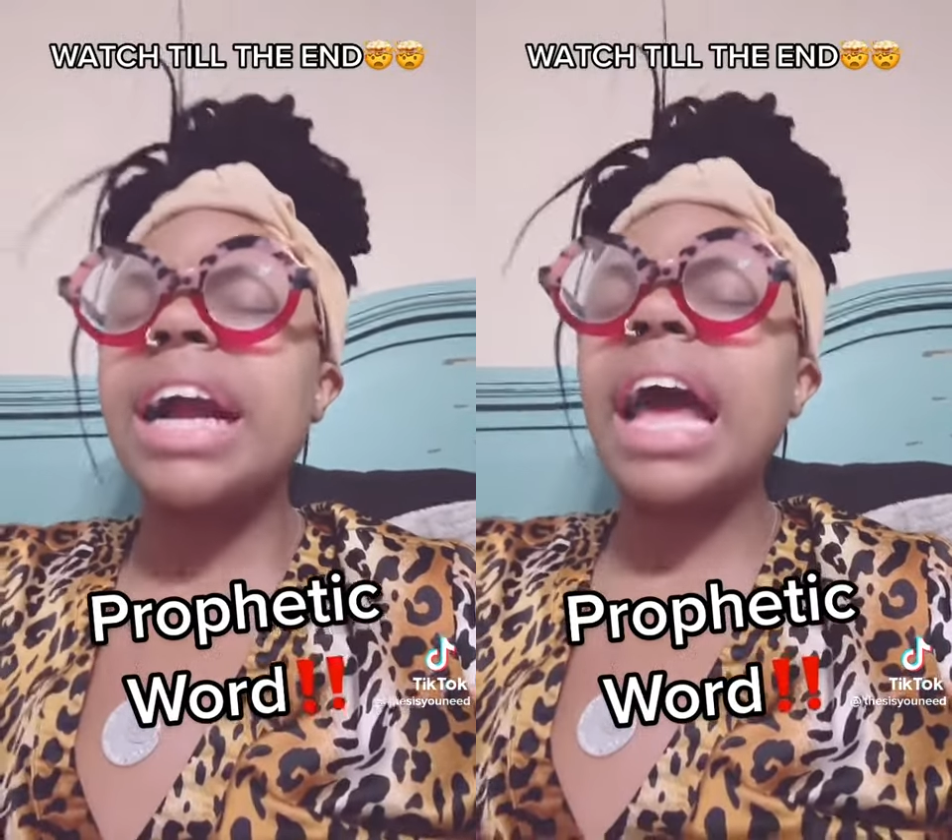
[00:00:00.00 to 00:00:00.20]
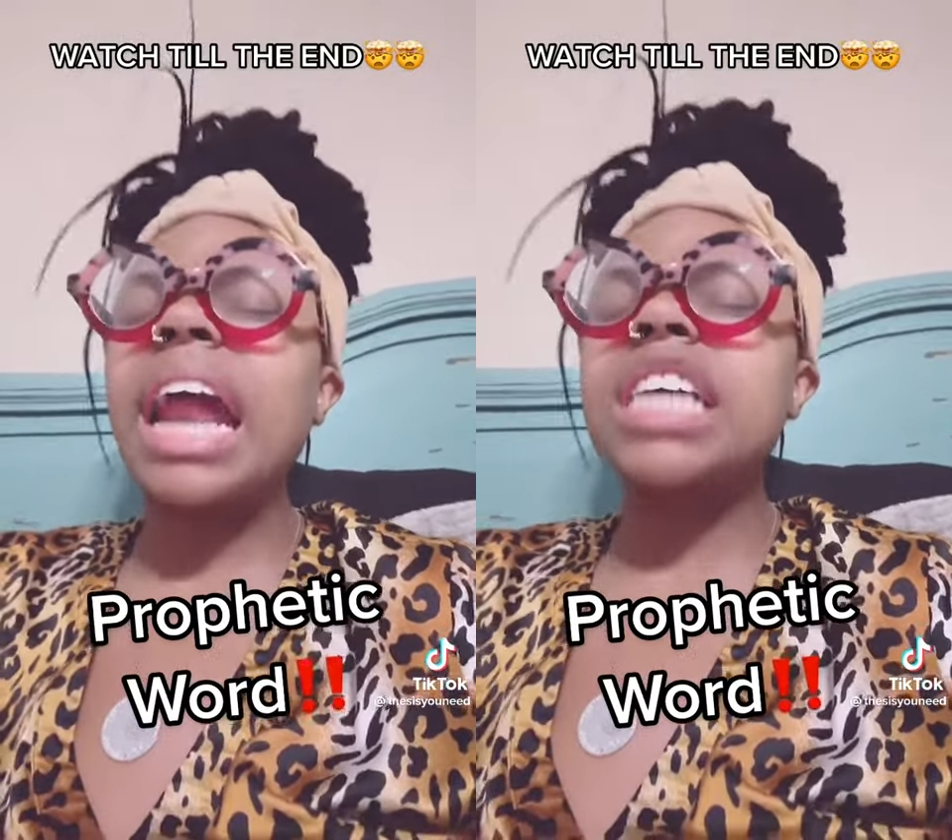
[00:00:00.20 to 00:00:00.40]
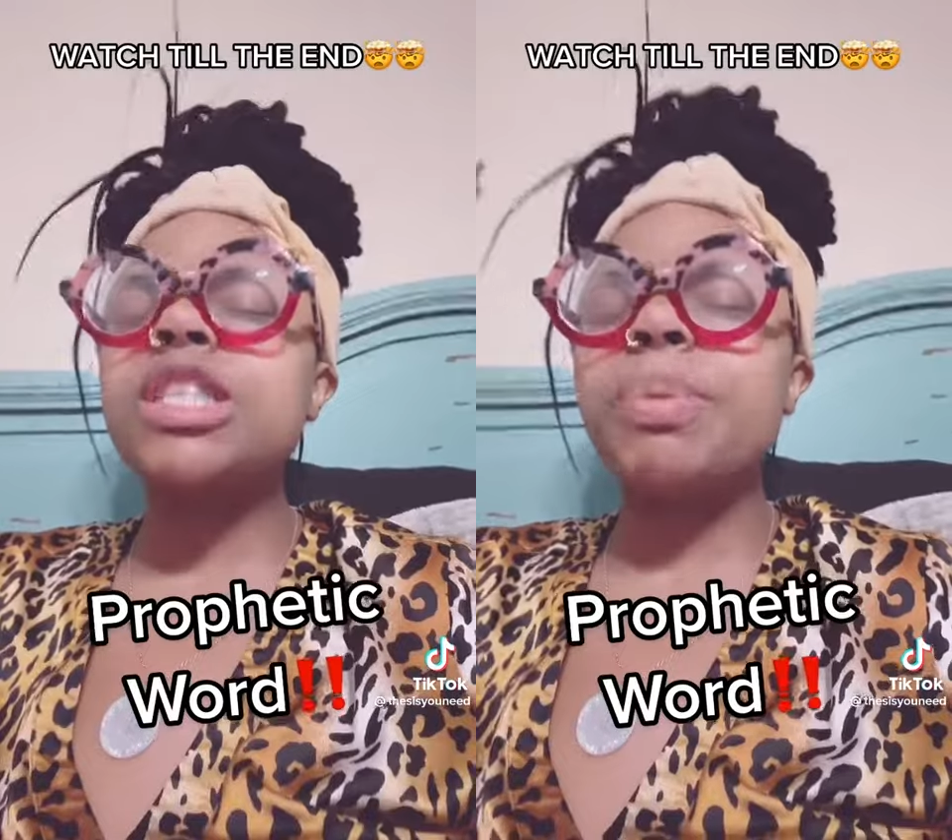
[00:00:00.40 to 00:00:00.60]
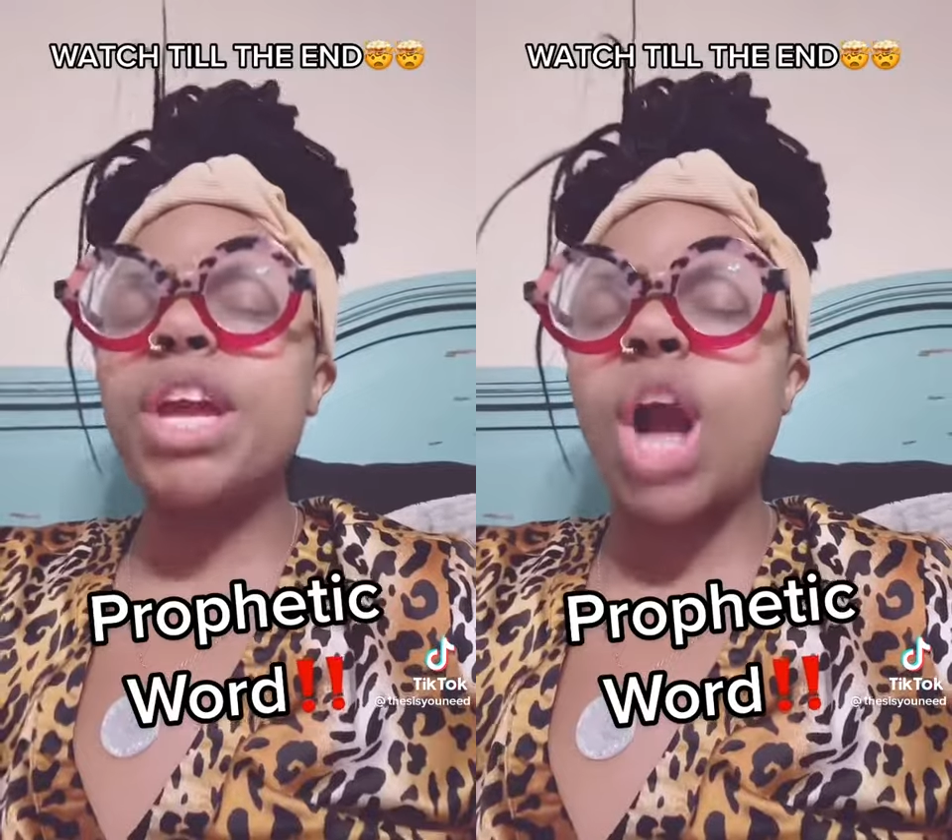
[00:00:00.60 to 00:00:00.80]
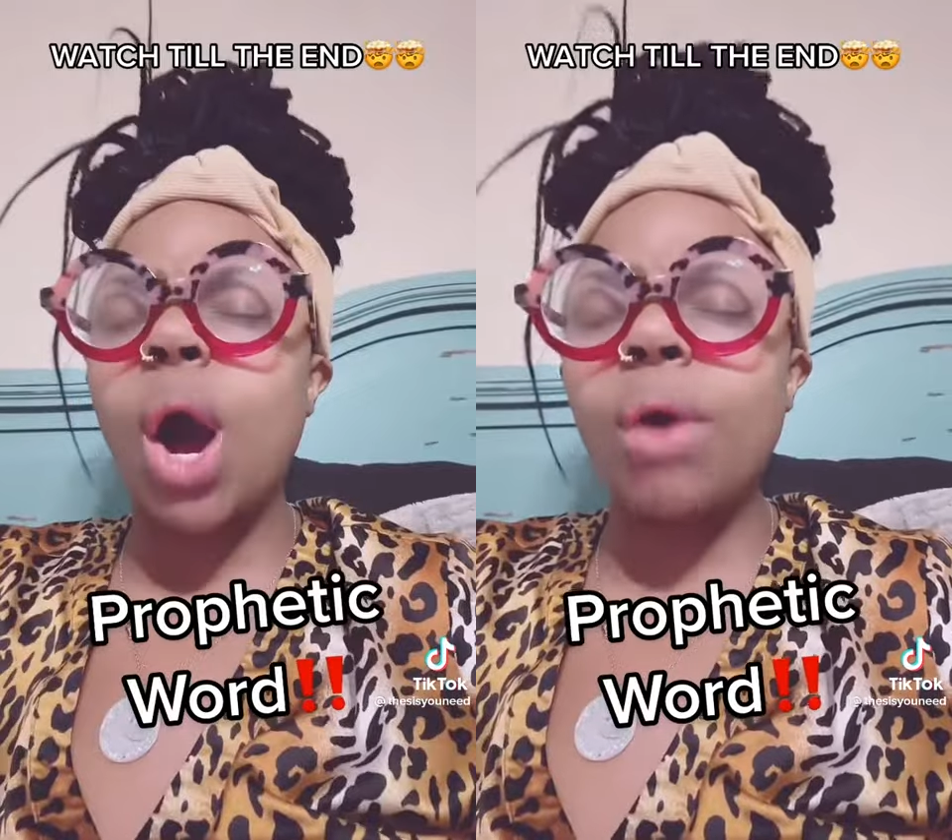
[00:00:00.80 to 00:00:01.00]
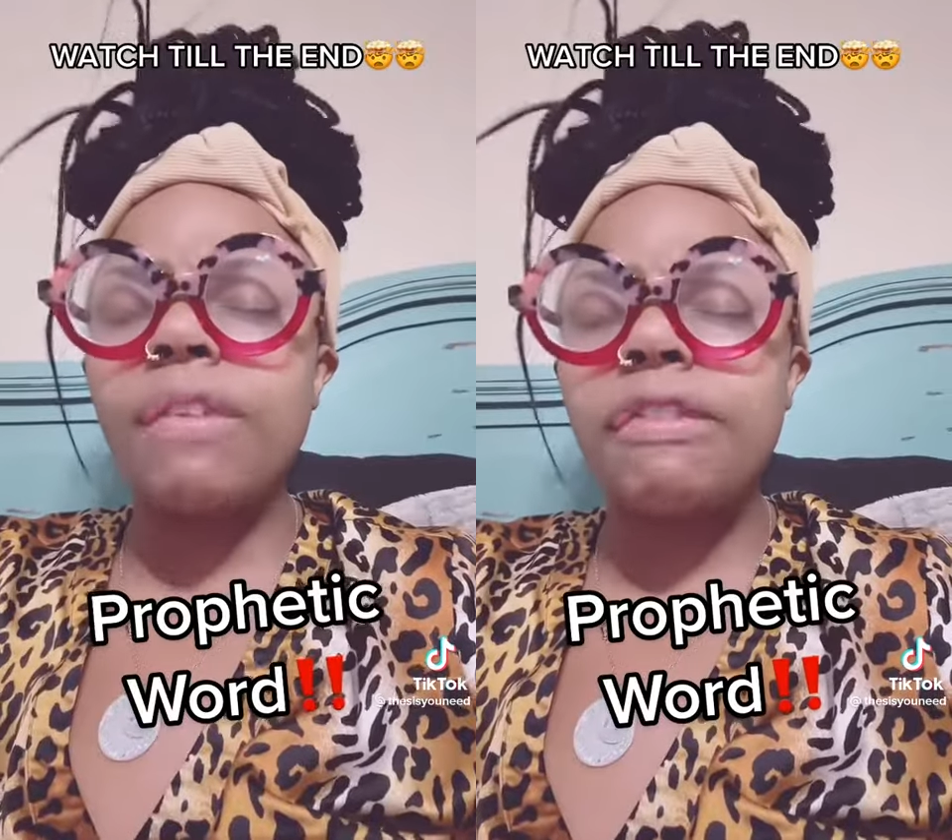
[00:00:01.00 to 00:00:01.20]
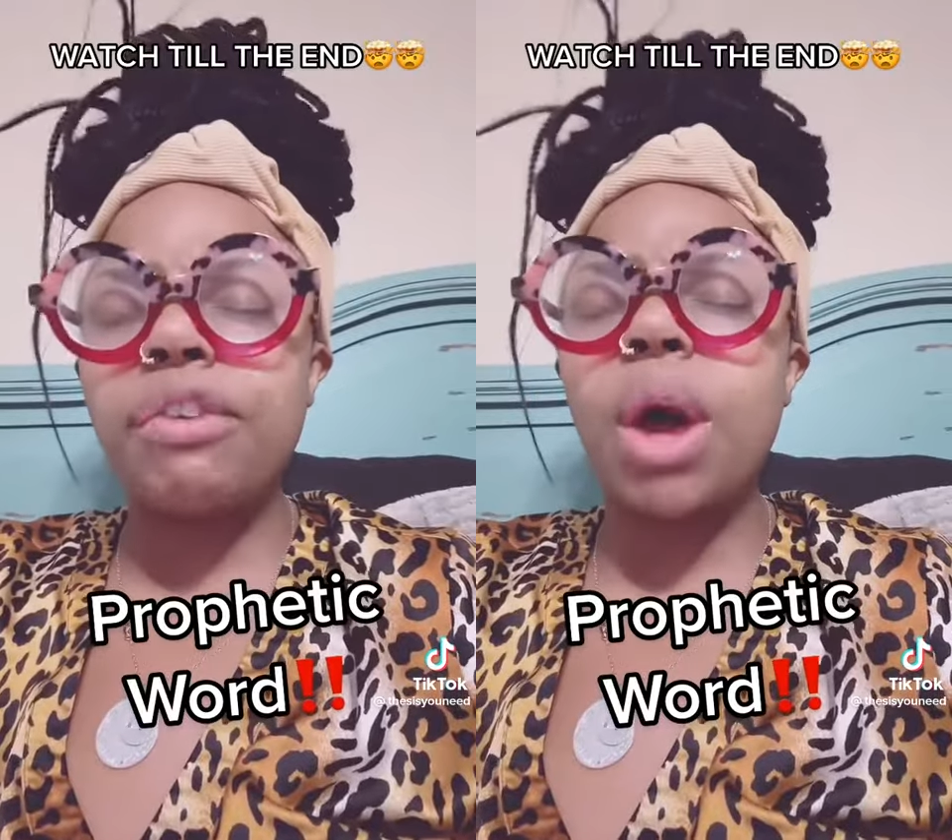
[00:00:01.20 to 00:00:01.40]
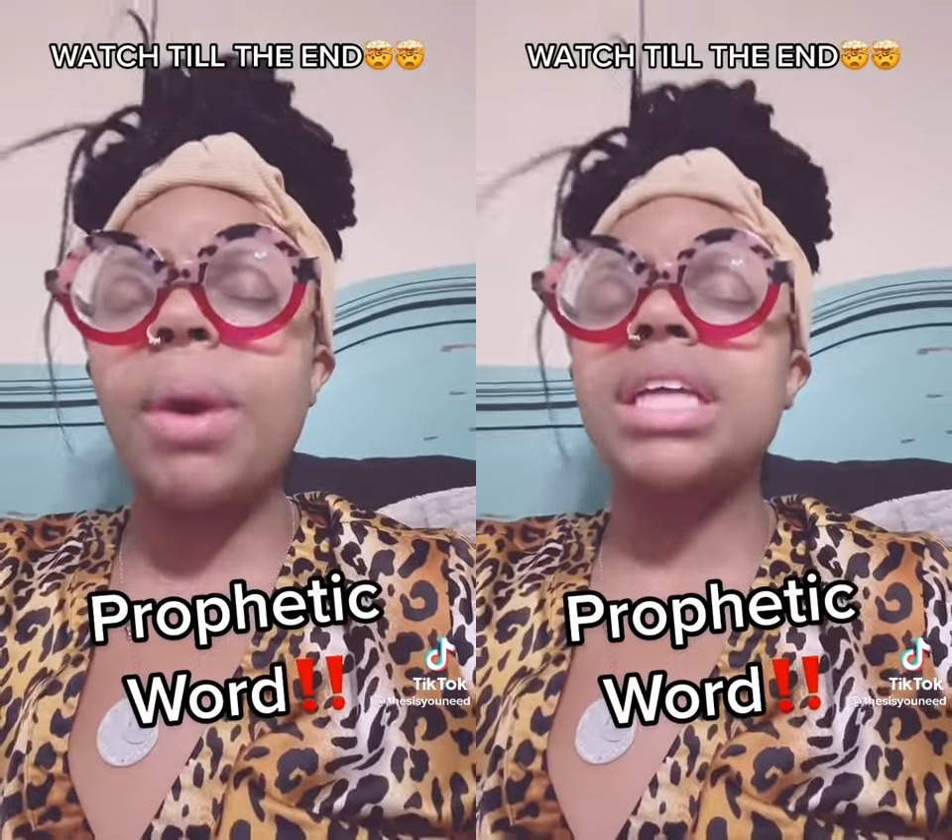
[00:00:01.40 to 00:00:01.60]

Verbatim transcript: God, I speak overflow